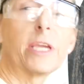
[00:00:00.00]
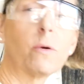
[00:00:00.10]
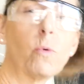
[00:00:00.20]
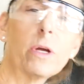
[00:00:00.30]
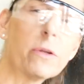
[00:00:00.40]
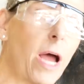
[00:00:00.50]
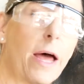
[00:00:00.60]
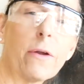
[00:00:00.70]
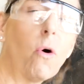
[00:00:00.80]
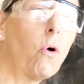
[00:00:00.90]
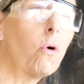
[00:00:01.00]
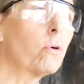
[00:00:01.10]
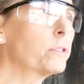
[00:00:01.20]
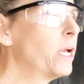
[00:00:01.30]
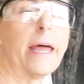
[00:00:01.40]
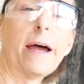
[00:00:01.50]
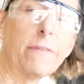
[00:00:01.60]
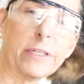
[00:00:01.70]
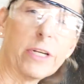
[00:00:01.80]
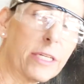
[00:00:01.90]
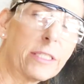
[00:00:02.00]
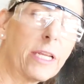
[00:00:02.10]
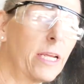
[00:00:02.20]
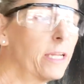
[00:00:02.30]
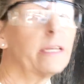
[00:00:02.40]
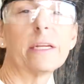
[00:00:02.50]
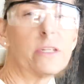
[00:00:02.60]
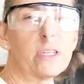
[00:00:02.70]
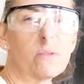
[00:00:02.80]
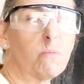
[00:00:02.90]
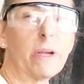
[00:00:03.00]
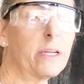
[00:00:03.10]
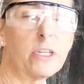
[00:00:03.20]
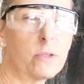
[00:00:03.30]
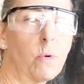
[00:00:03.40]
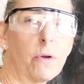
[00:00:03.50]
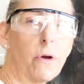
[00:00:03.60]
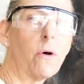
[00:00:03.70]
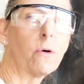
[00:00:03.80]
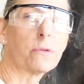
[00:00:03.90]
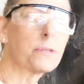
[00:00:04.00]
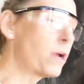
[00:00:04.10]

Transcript: thing will not hold, and I've adjusted it and it just won't hold.